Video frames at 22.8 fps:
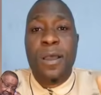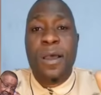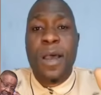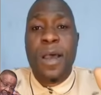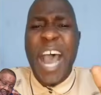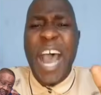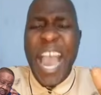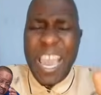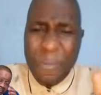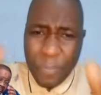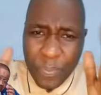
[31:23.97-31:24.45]

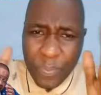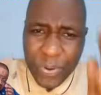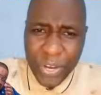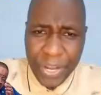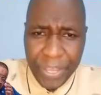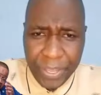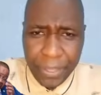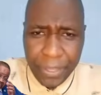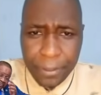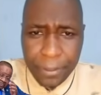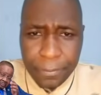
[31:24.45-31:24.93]
I
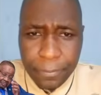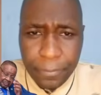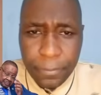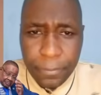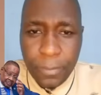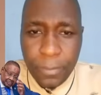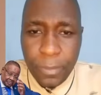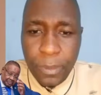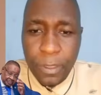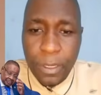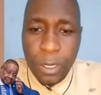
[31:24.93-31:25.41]
pray
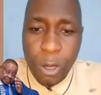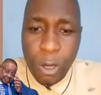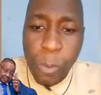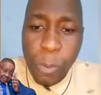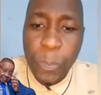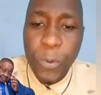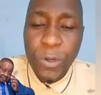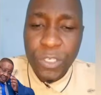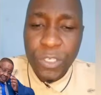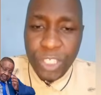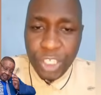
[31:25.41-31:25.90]

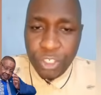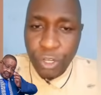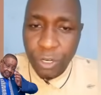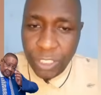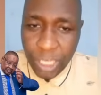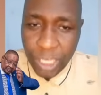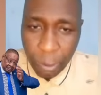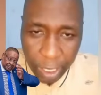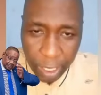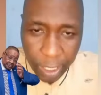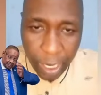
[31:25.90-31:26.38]
opposition
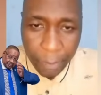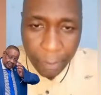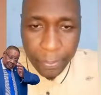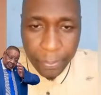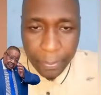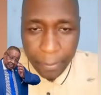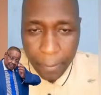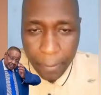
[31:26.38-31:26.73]
shall wake up.